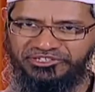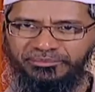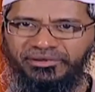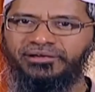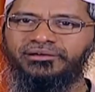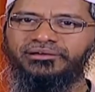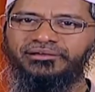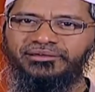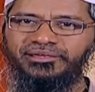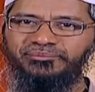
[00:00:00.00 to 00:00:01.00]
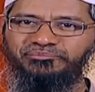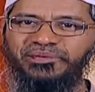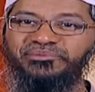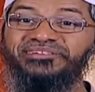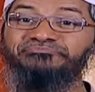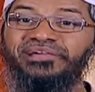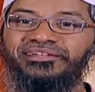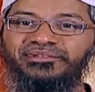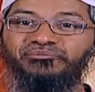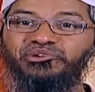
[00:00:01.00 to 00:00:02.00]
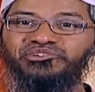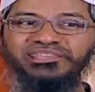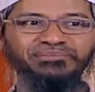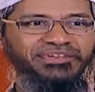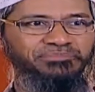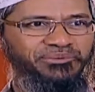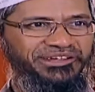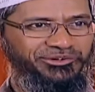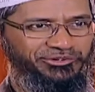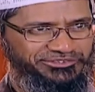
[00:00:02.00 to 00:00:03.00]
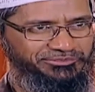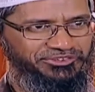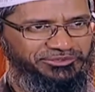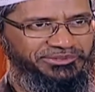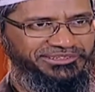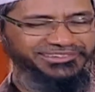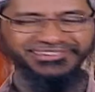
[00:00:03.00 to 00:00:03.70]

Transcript: Muslimah, maybe met someone who doesn't marry Pepeticos, possible.